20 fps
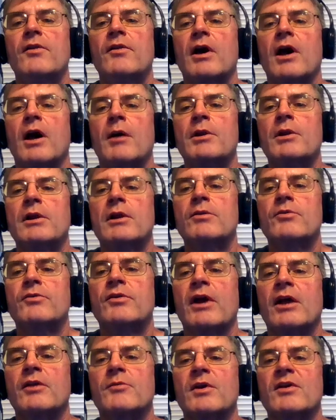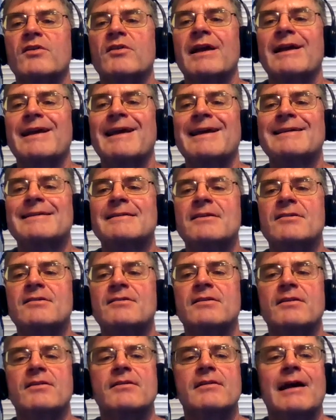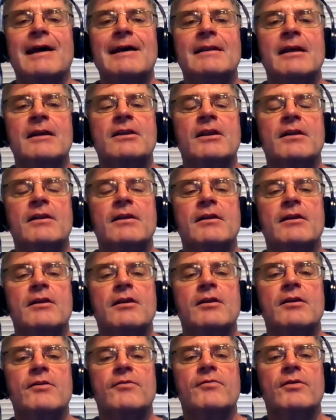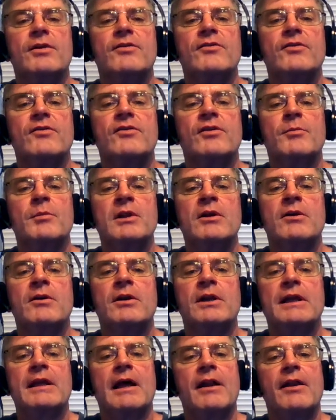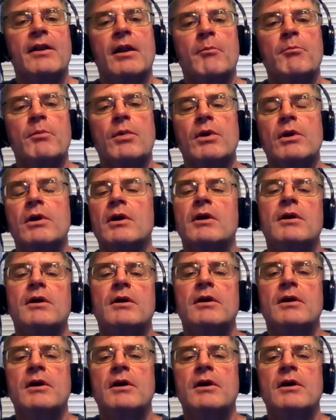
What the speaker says: The common includes aspects like existence, identity, difference, similarity, and number.